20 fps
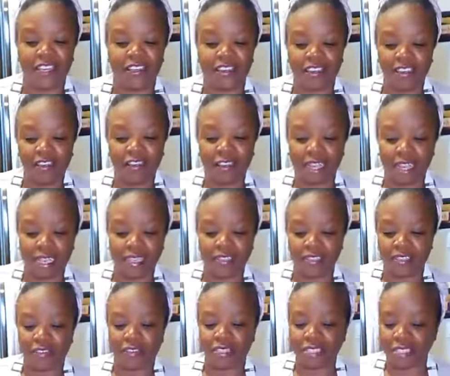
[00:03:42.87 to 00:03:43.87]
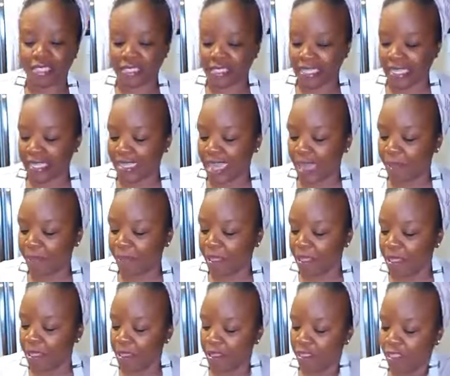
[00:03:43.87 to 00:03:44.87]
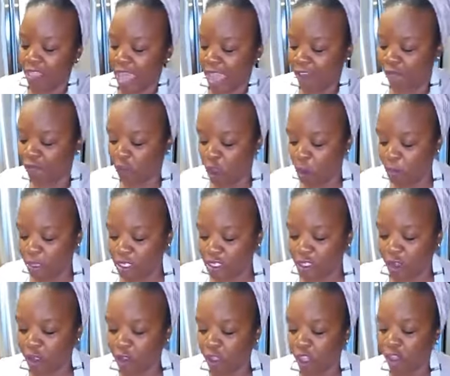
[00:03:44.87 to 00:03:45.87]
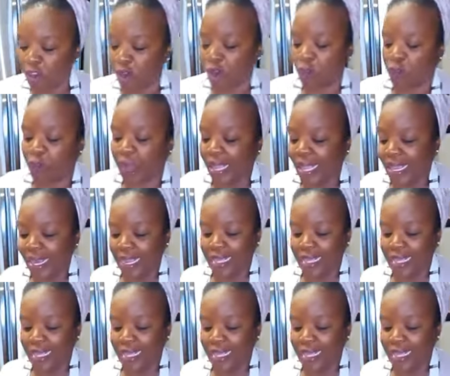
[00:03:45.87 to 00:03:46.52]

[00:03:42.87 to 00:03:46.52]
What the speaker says: All right, so you can see that that foam is no longer white.